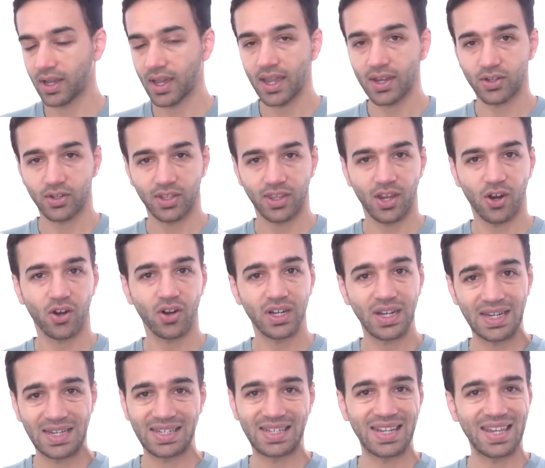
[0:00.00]
I actually
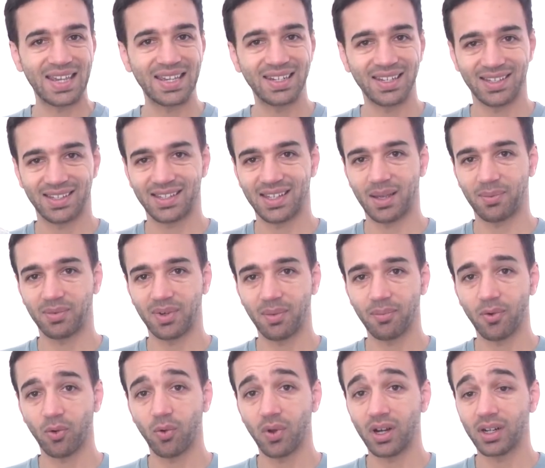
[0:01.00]
already did step
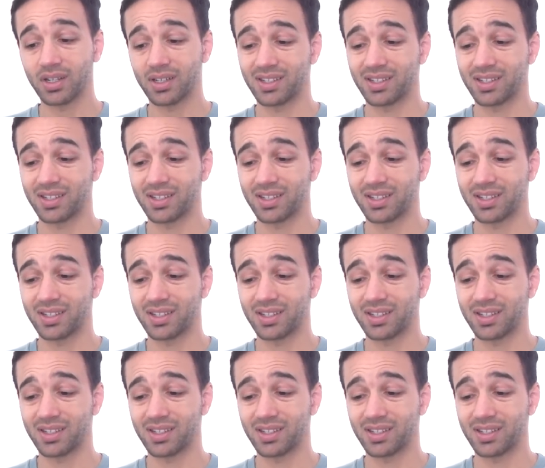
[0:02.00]
number one